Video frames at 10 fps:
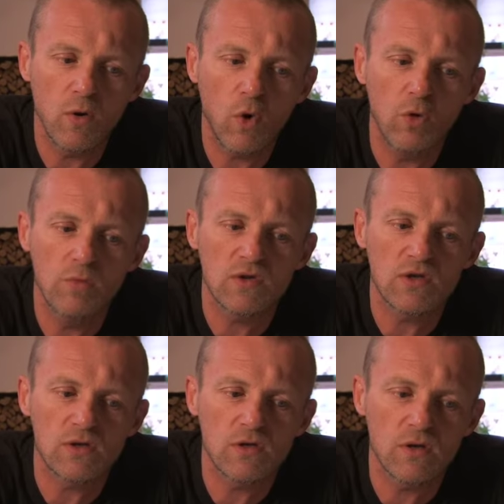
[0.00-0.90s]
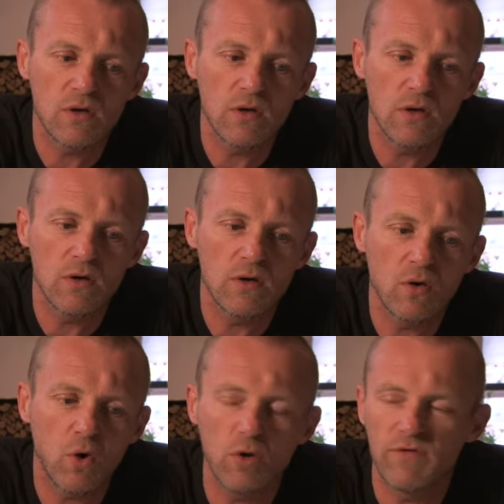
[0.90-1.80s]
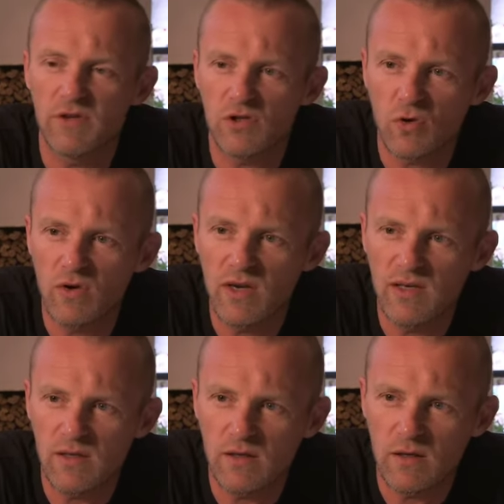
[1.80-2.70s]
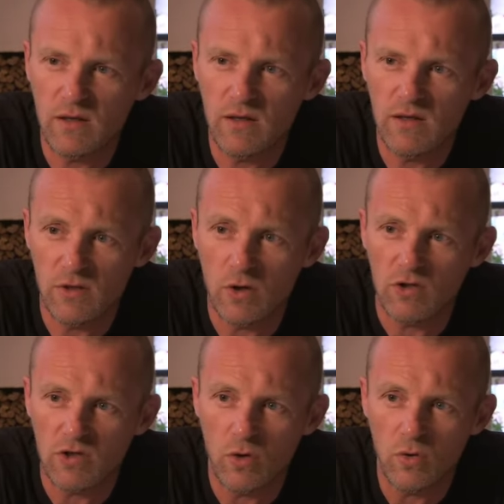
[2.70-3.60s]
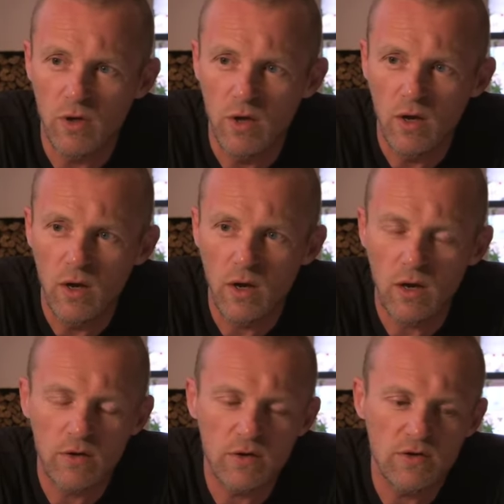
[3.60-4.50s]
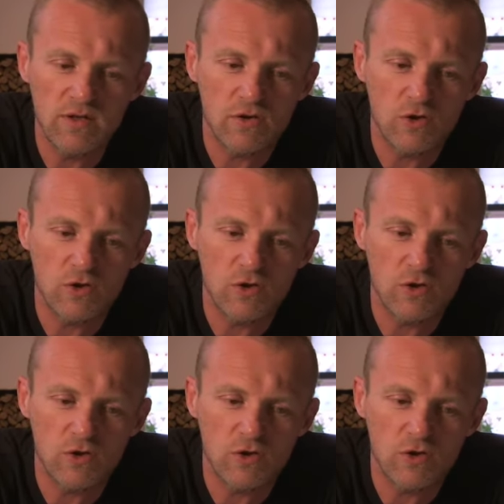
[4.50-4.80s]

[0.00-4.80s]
almost all of the story is in Oslo. There is a